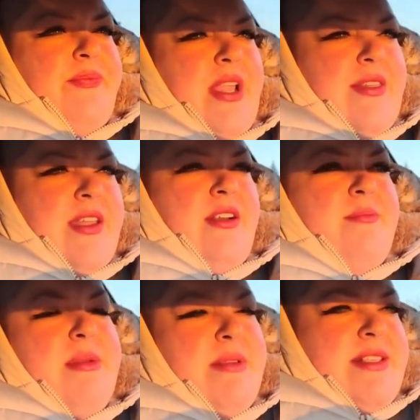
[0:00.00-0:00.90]
I think I'll
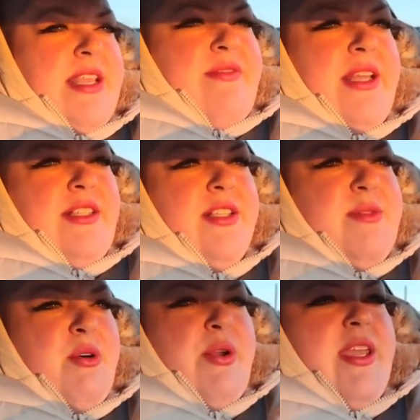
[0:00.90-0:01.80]
maybe save like the
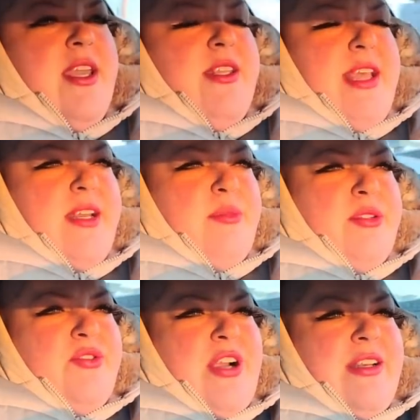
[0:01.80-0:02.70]
smoking and the
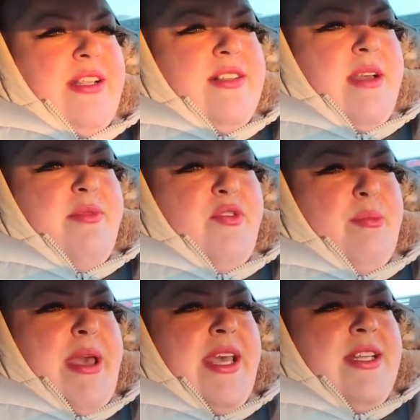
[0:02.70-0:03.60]
edibles for at nighttime before
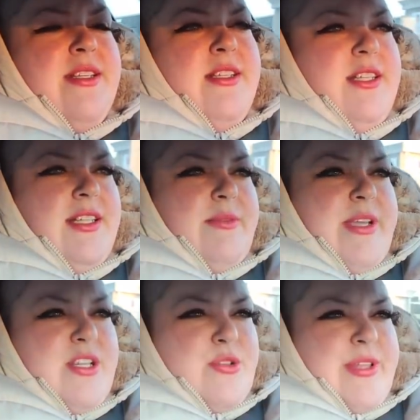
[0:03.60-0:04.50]
bed. We
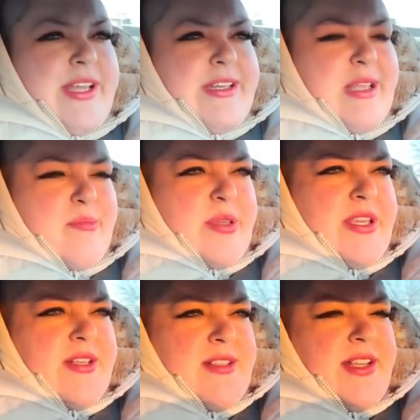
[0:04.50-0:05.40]
can do like a night
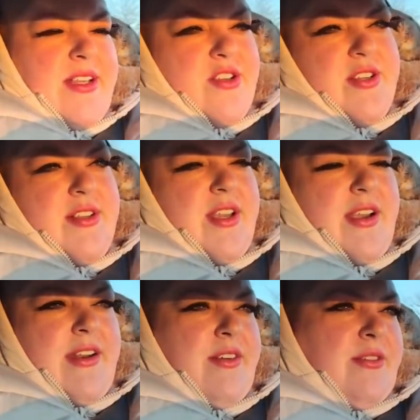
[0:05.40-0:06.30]
bees, and I can just like
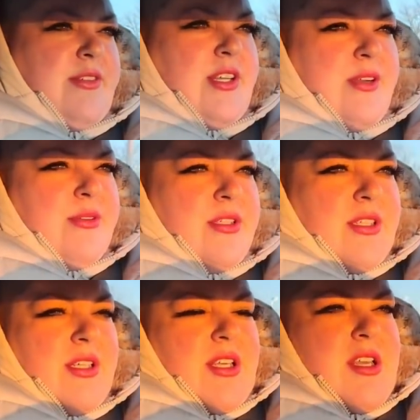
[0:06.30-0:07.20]
I don't know, you know.
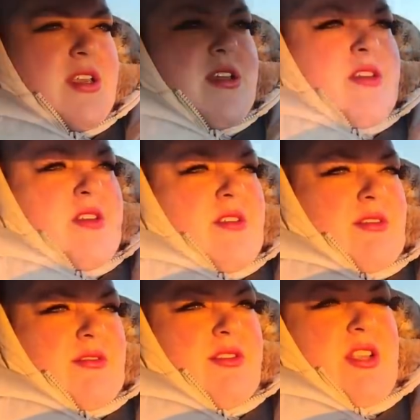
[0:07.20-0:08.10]
Well,
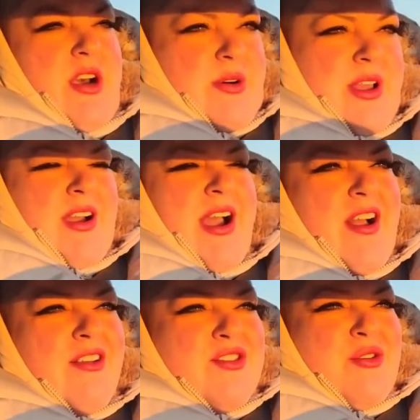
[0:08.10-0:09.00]
yeah. so I'm
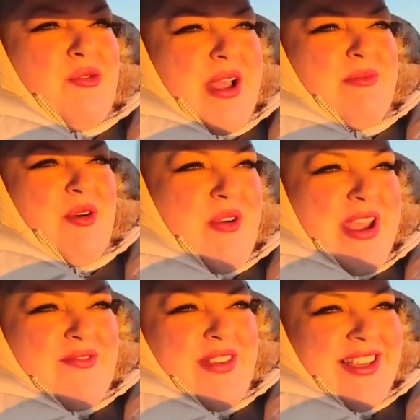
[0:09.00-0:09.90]
also I'm
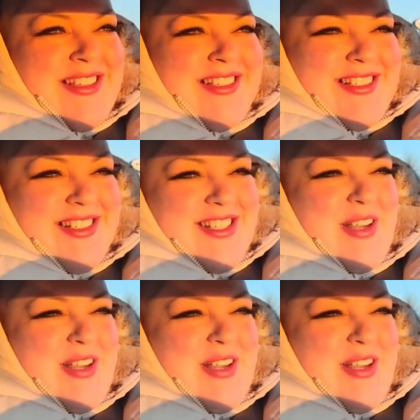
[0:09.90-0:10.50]
craving.